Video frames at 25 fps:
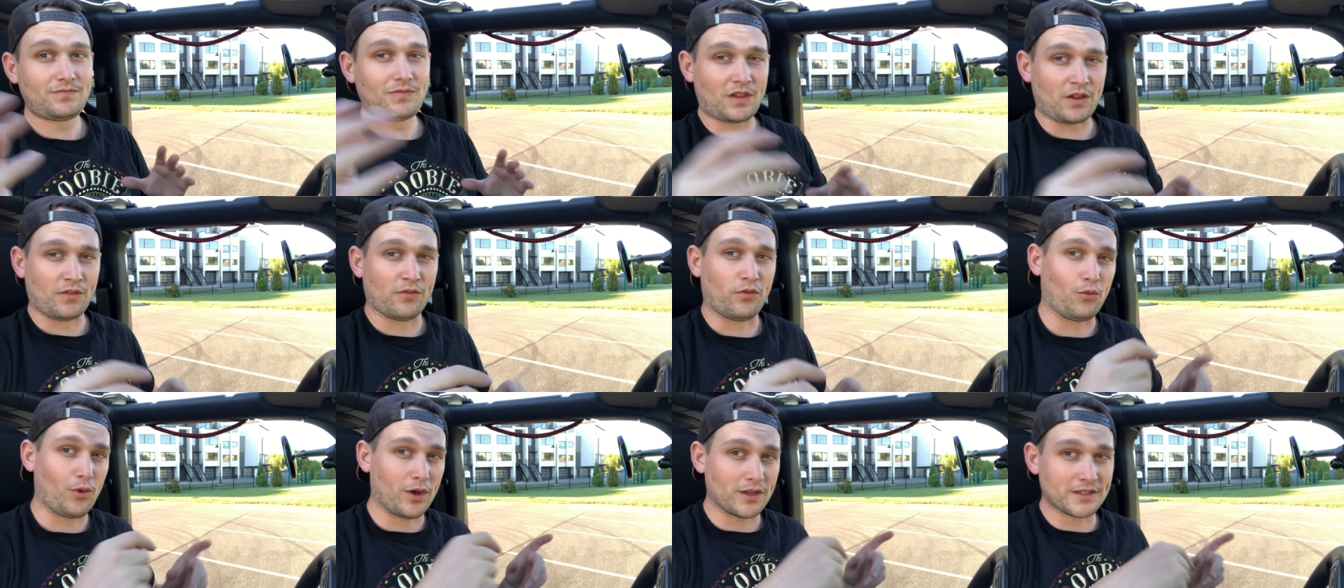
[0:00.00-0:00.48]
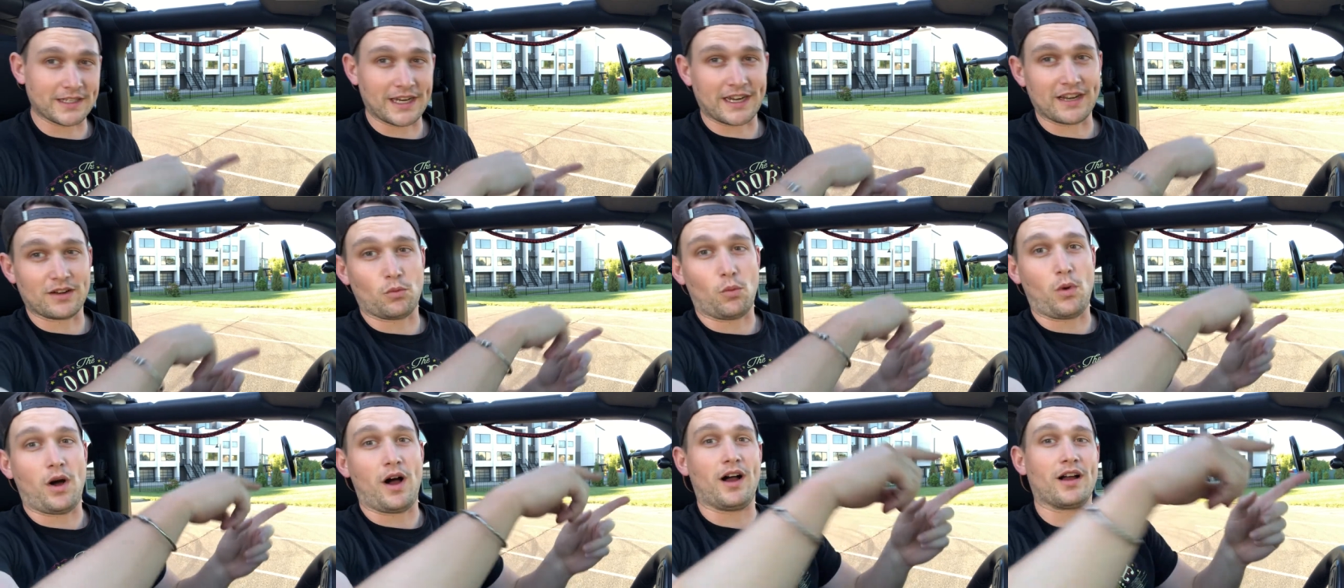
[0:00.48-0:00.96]
If it wasn't, I had
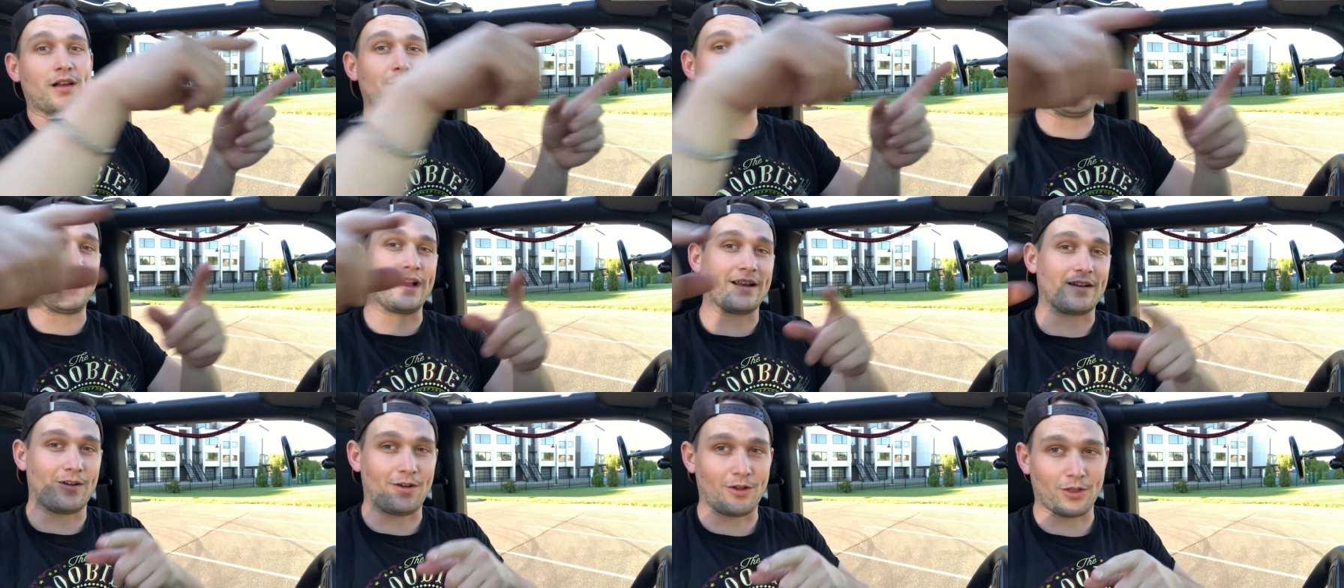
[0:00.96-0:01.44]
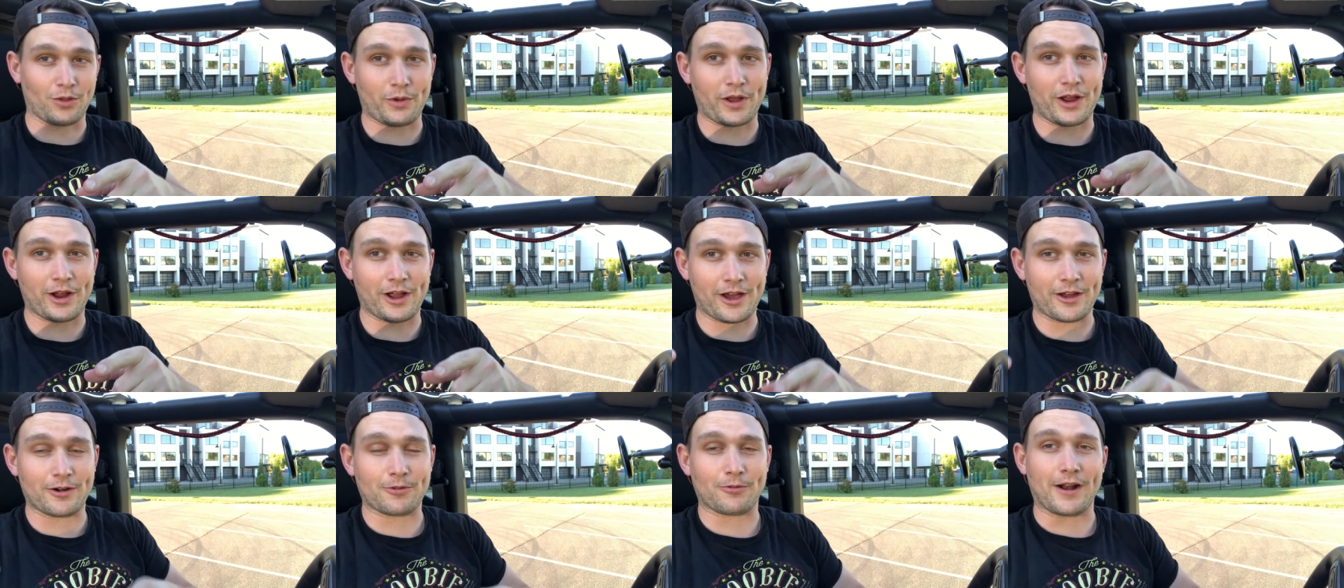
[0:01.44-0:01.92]
to walk back all the way
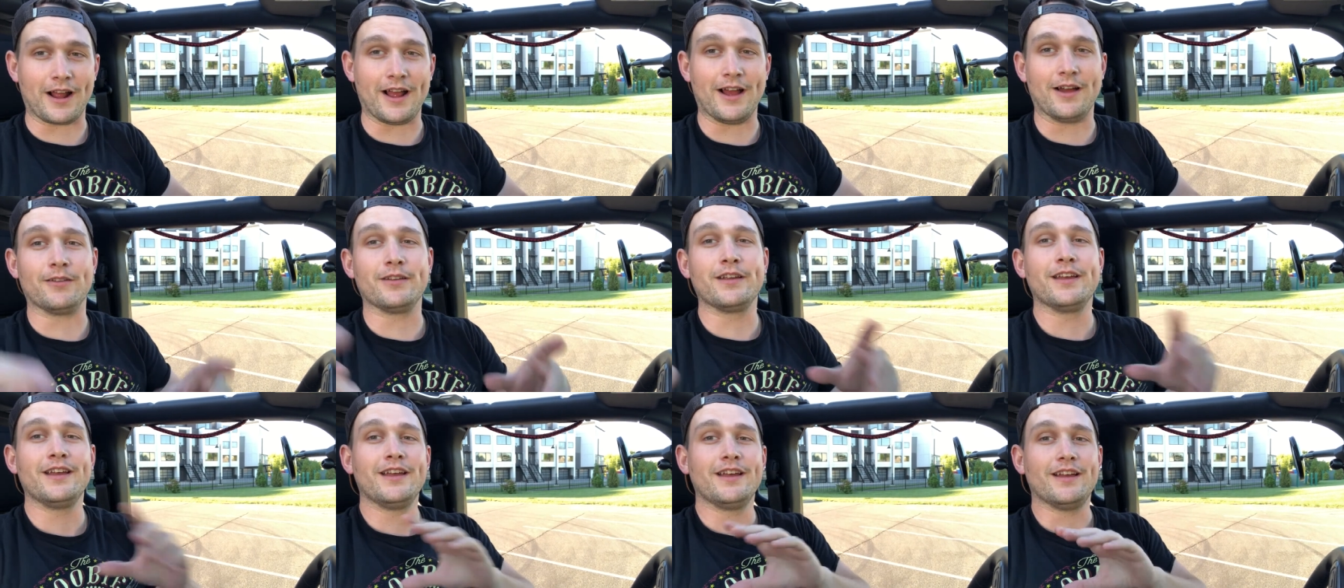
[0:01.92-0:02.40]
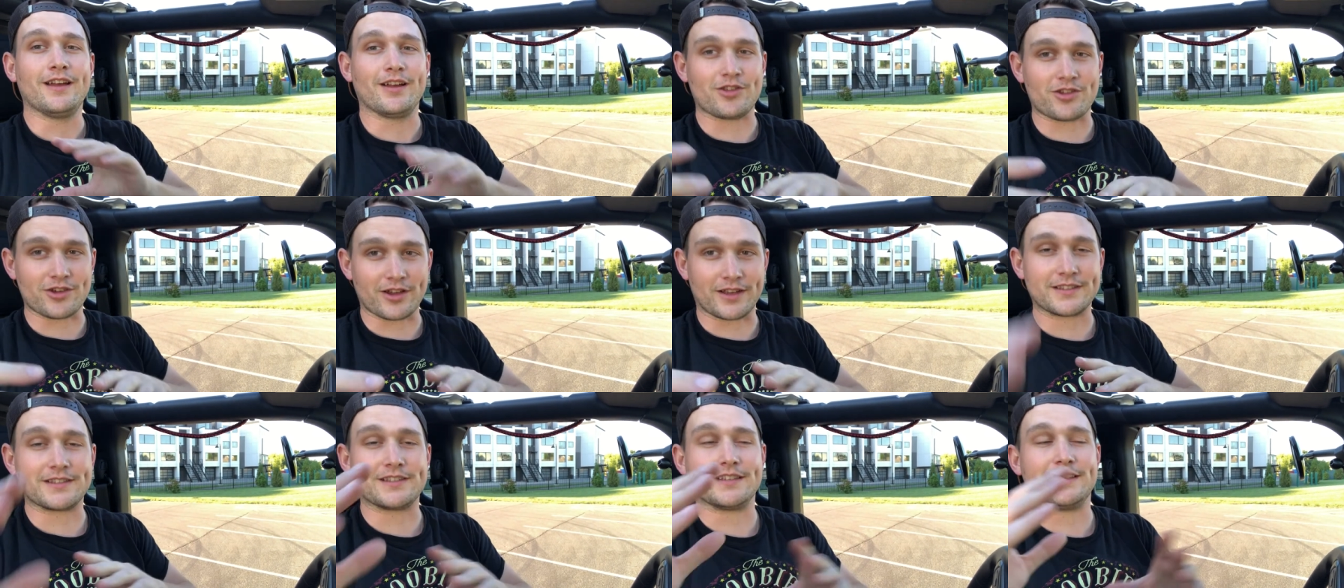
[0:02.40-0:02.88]
out around,
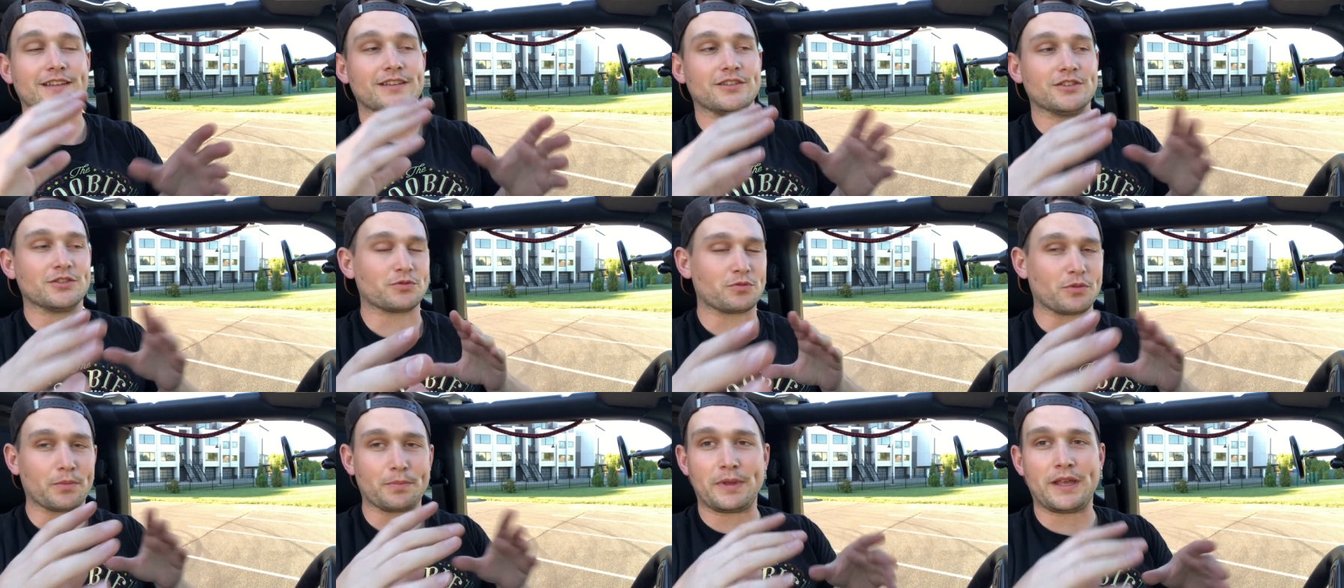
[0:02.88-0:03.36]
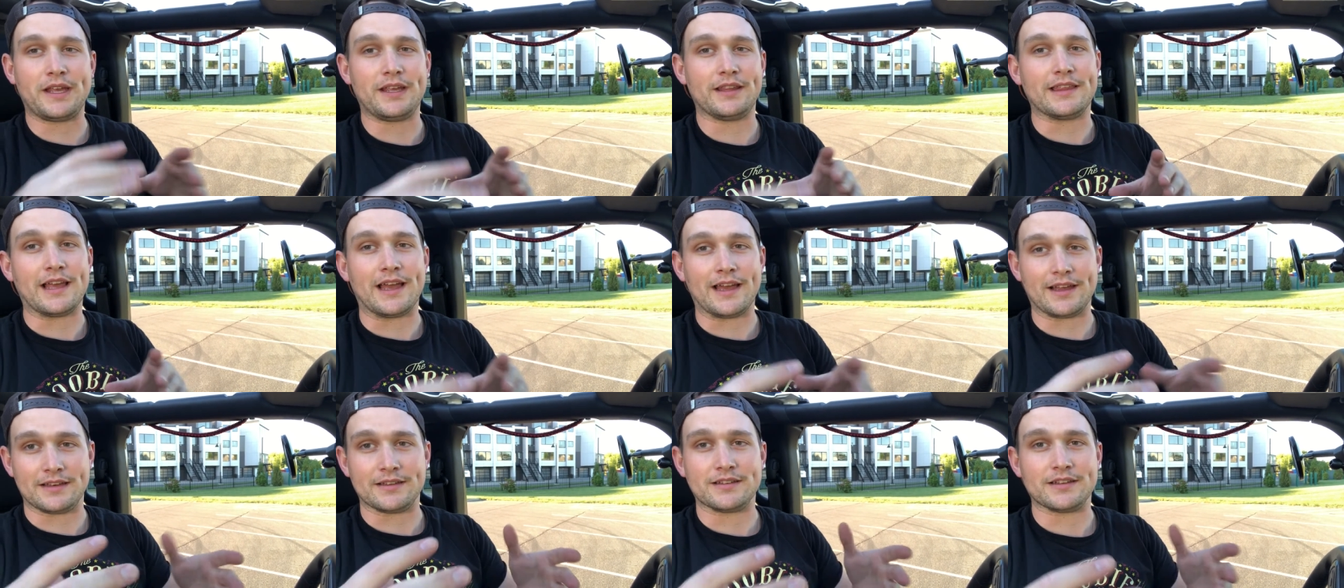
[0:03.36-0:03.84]
adjust it, and just repeat
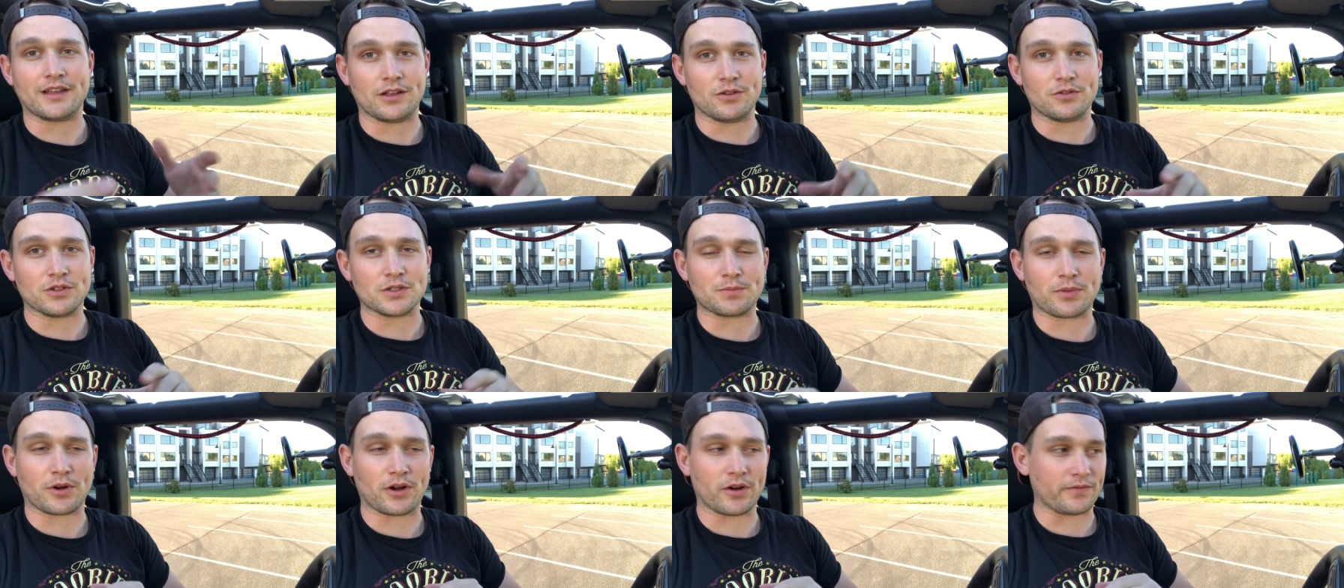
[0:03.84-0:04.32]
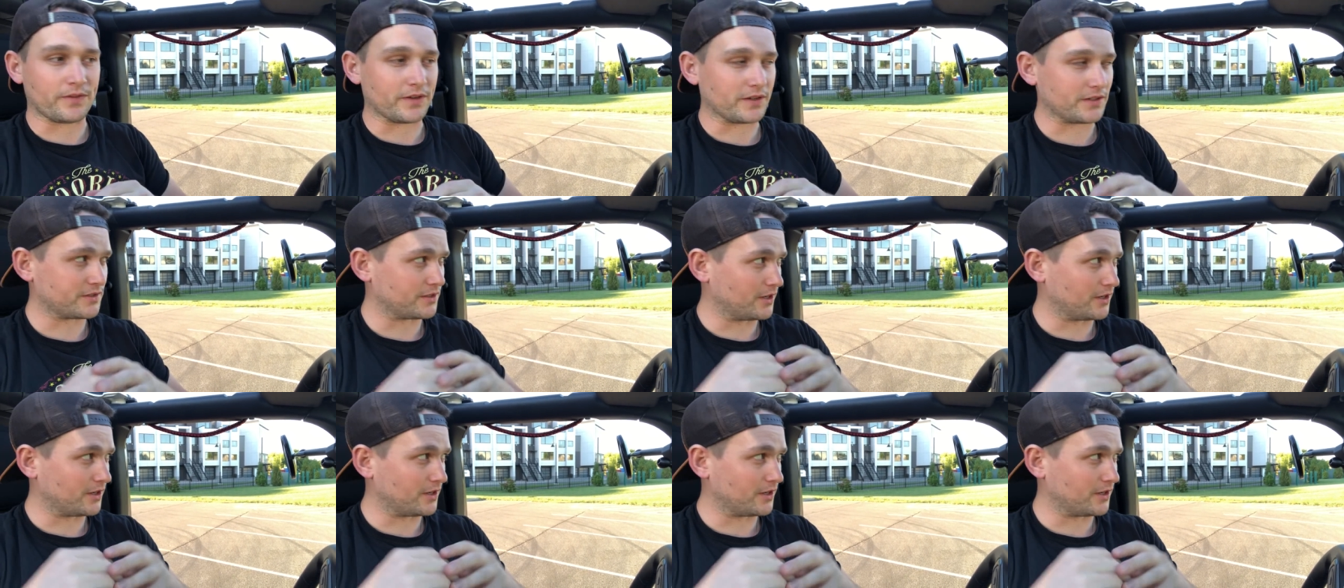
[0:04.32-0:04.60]
that until it was perfect.